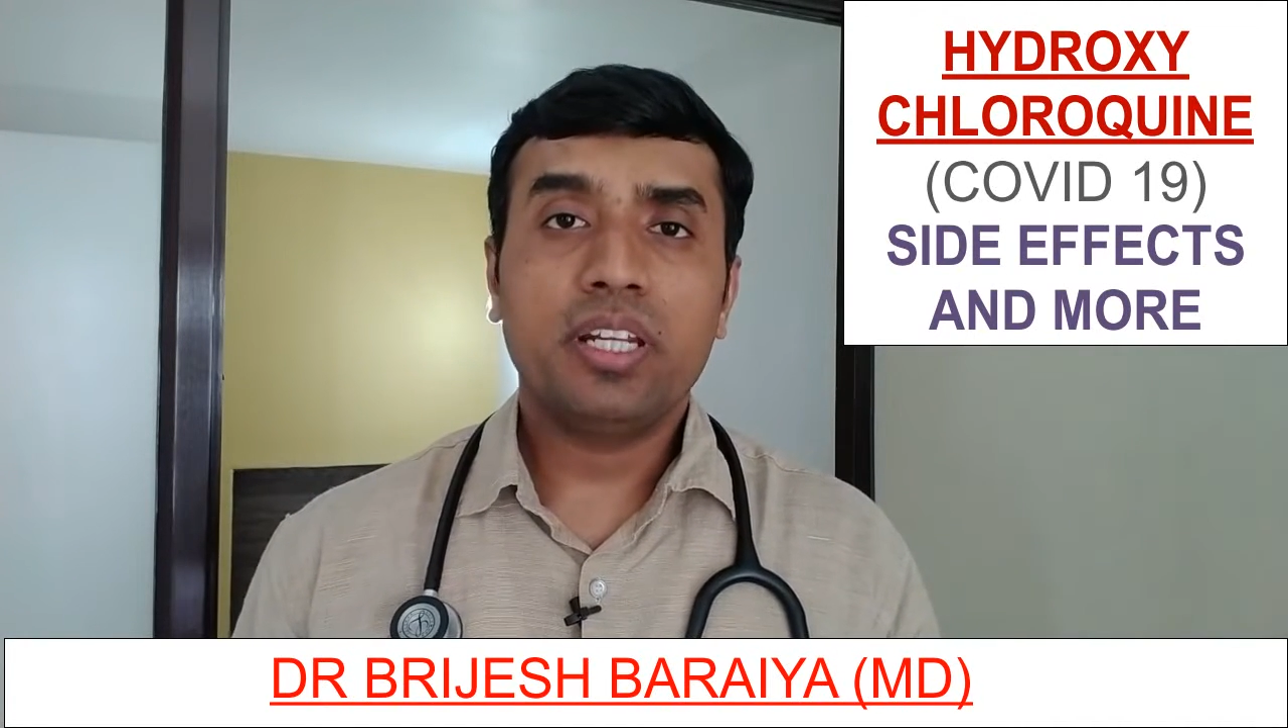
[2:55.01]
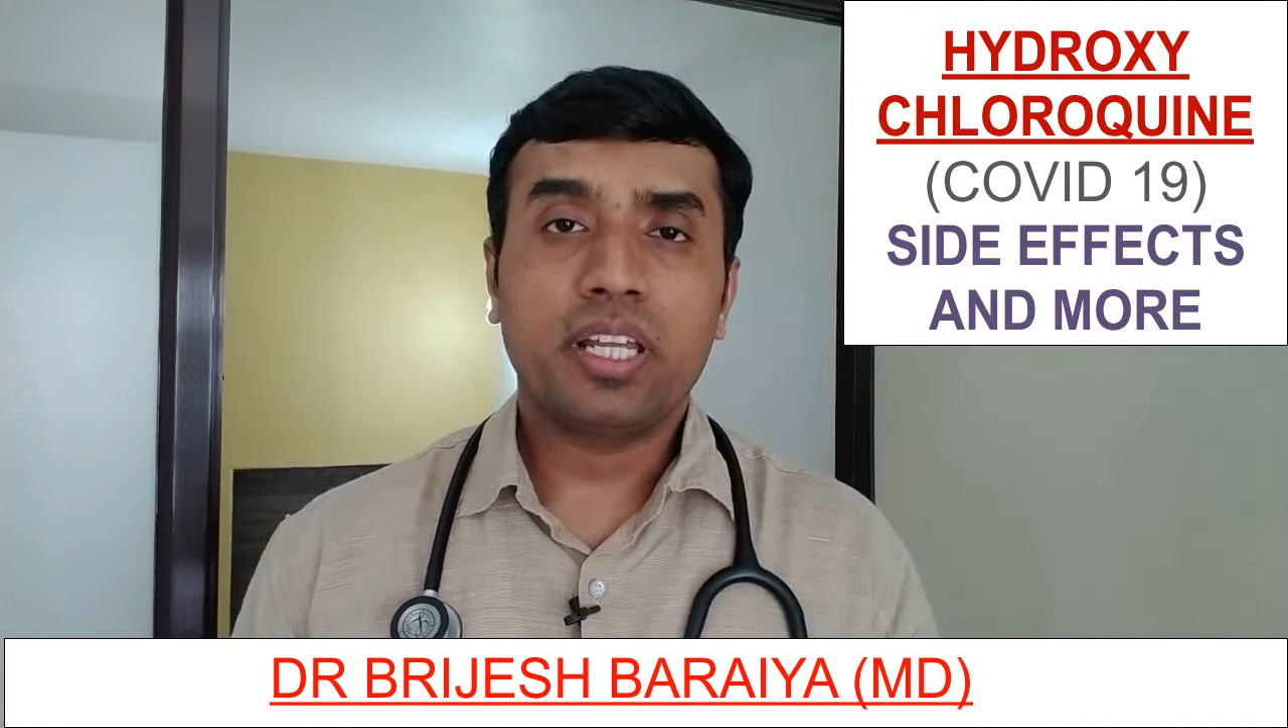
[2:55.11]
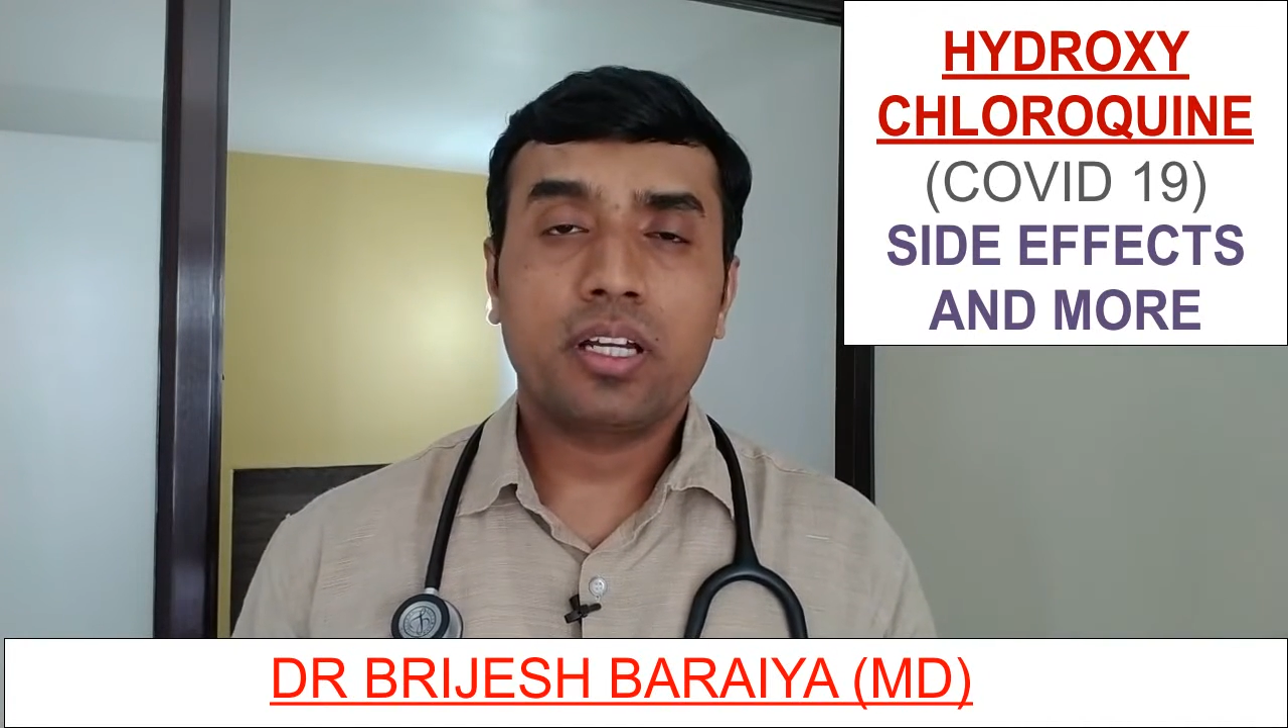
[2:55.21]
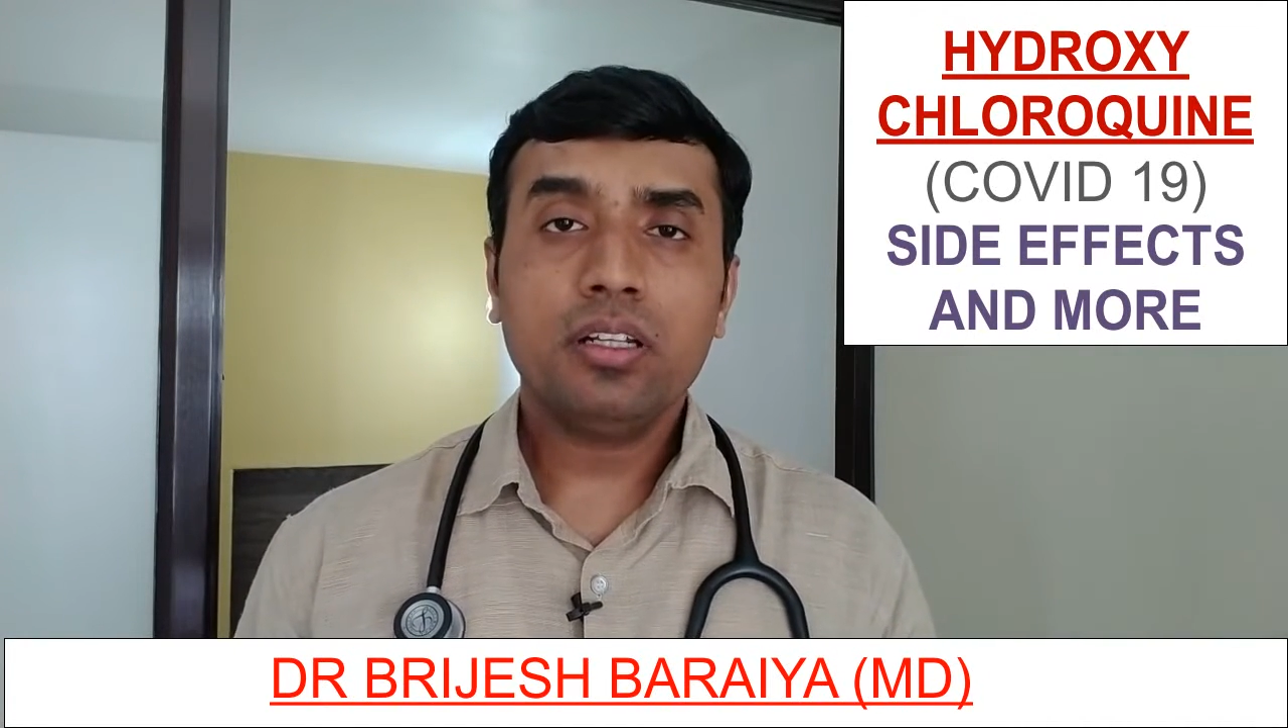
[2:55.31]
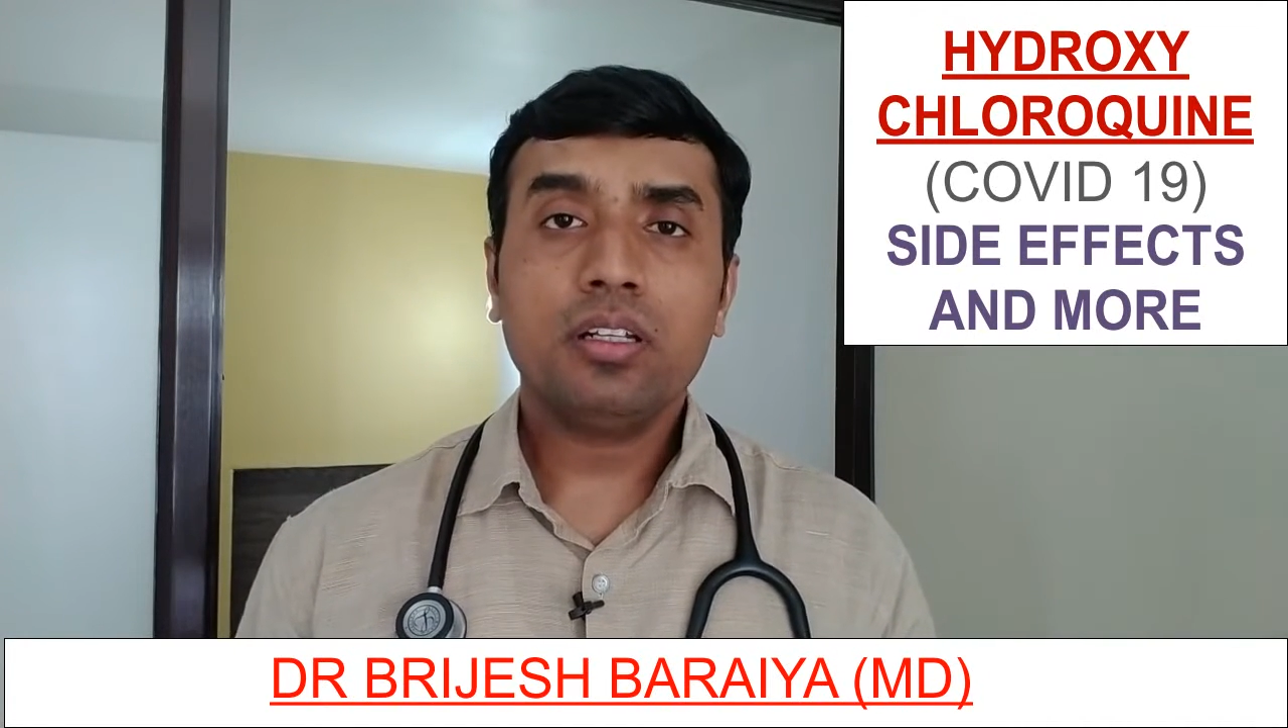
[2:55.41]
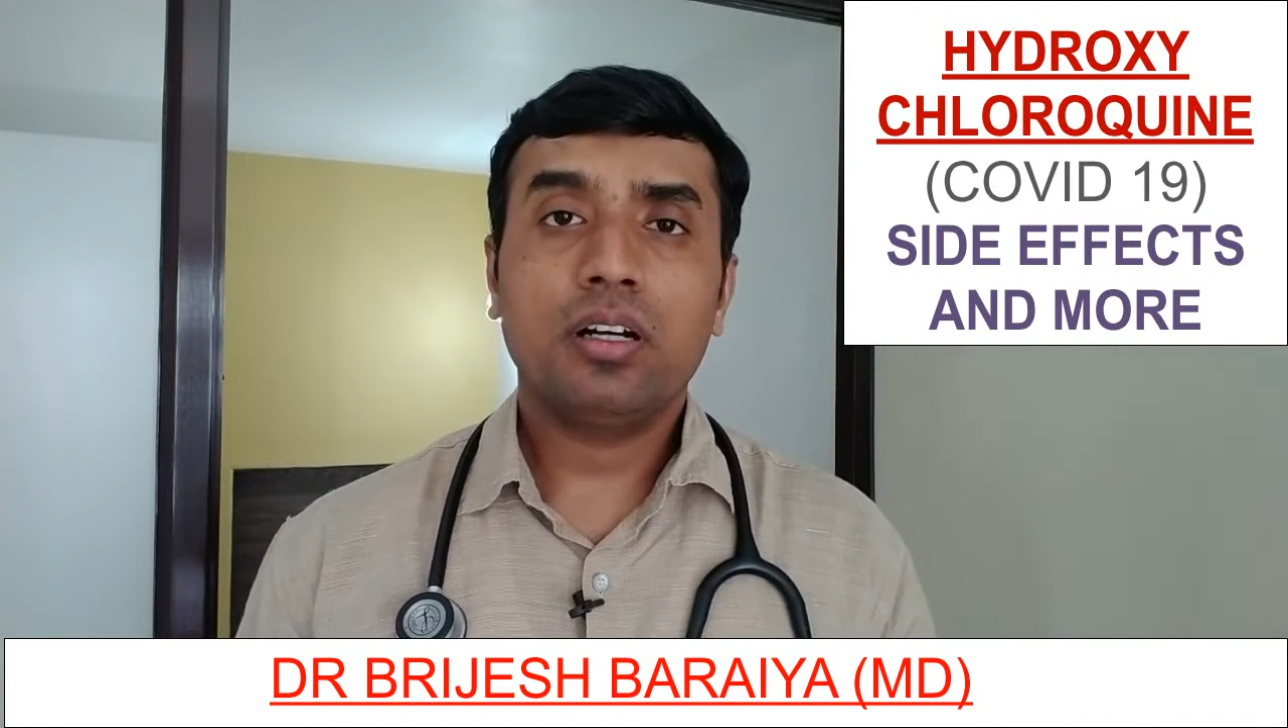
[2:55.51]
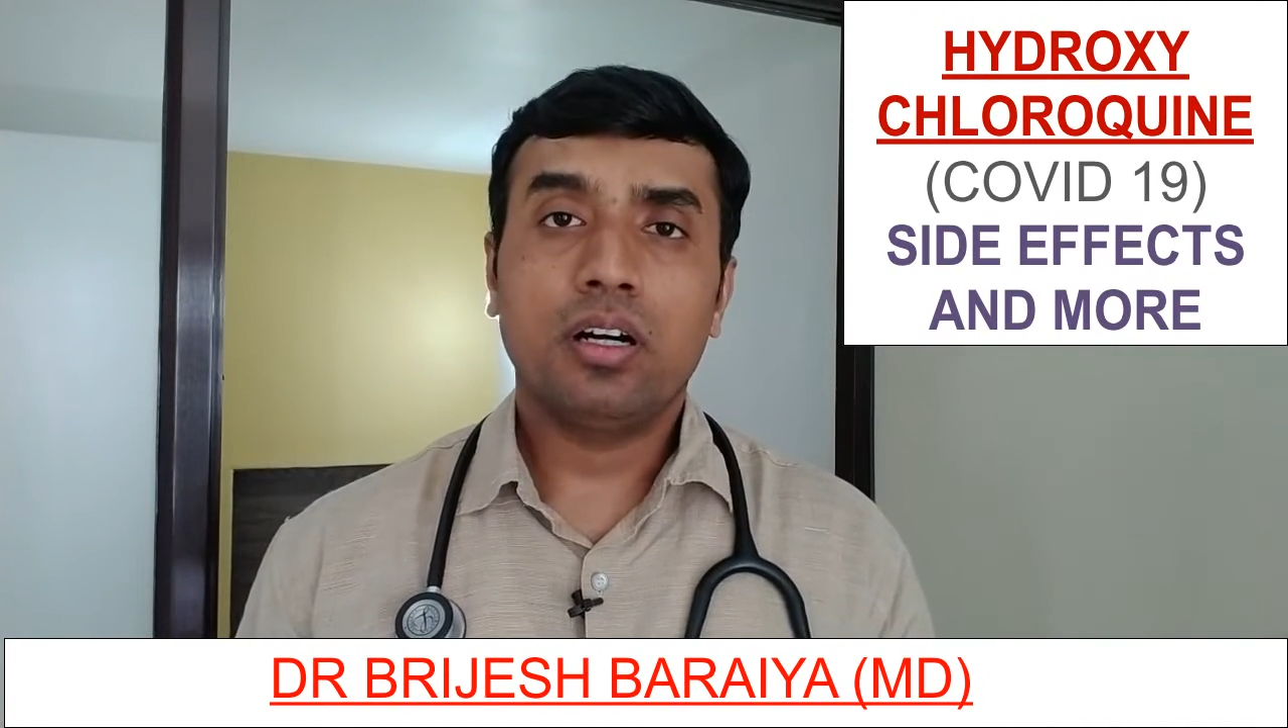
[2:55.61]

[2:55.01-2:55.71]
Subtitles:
be taken